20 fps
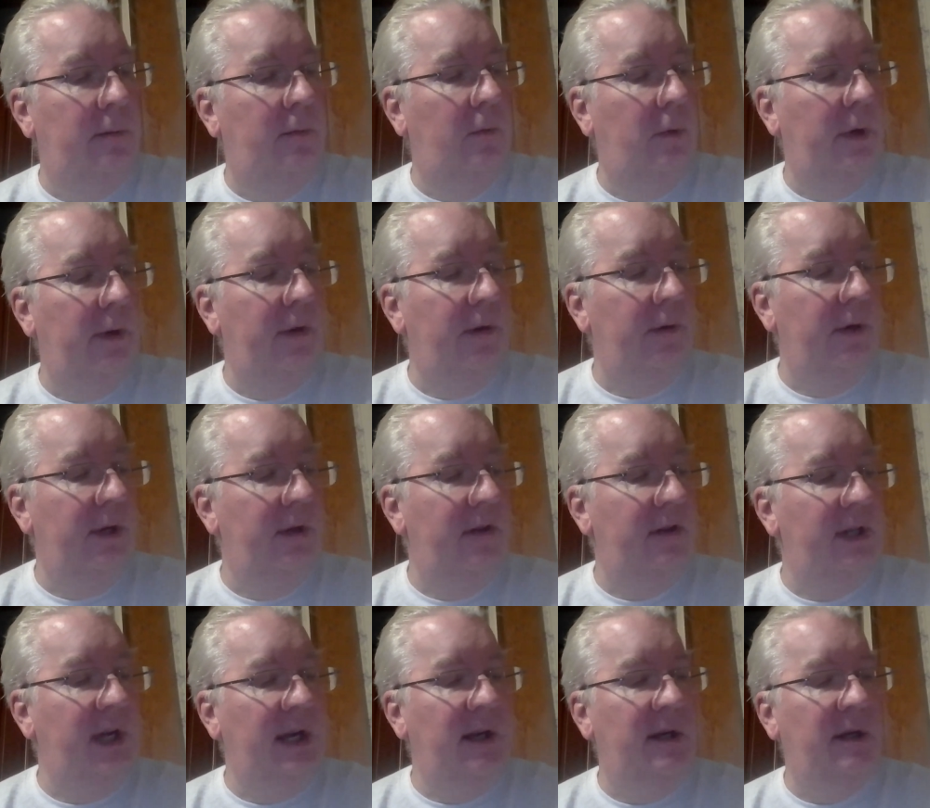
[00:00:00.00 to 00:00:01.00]
where there is
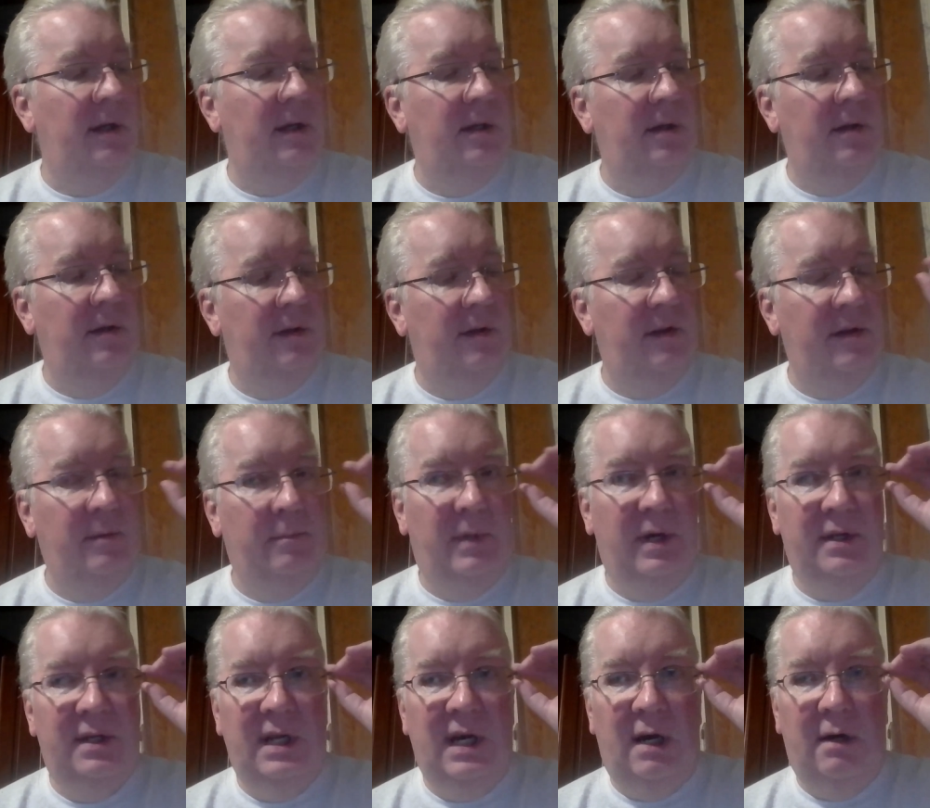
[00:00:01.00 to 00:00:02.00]
data is the
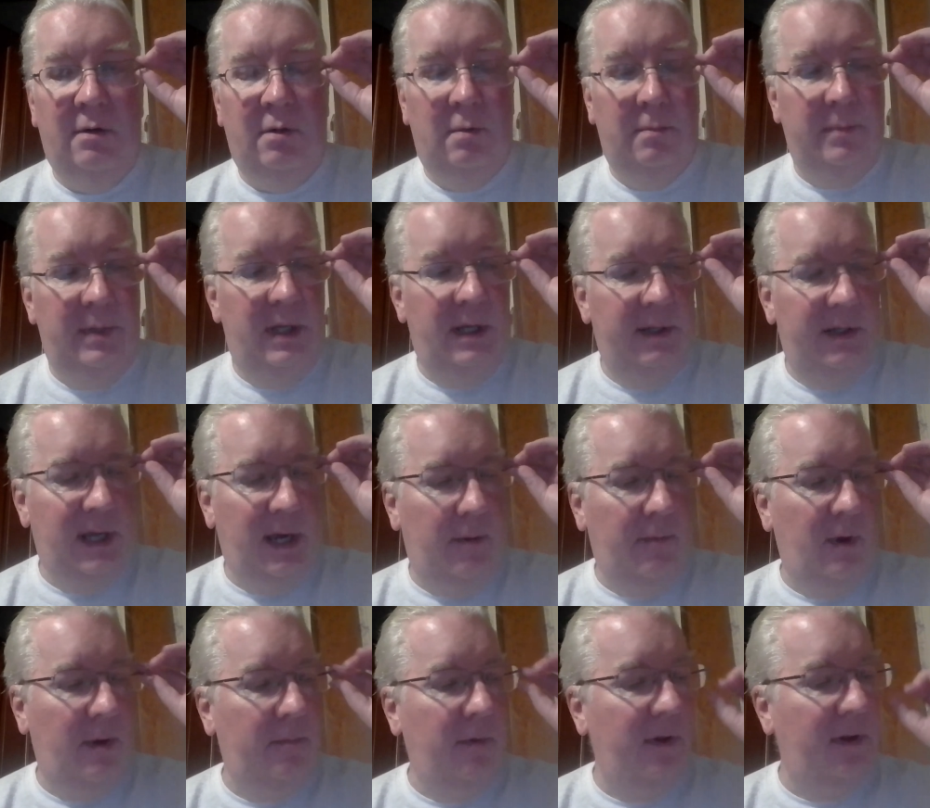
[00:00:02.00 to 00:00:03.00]
mud column, and
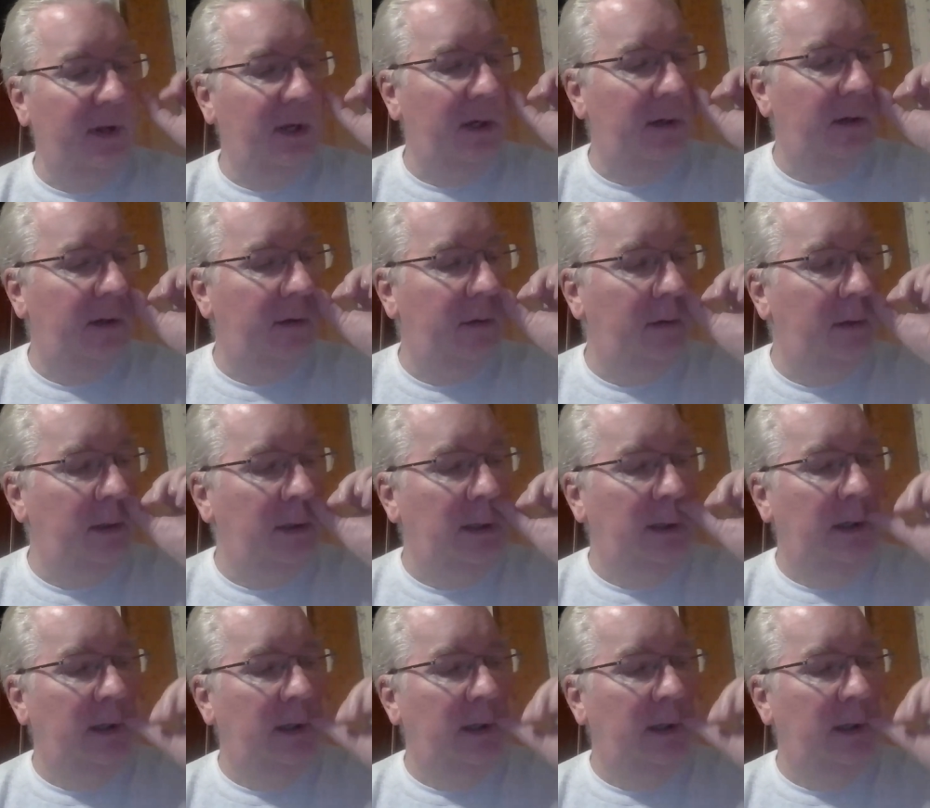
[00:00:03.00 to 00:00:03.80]
that represents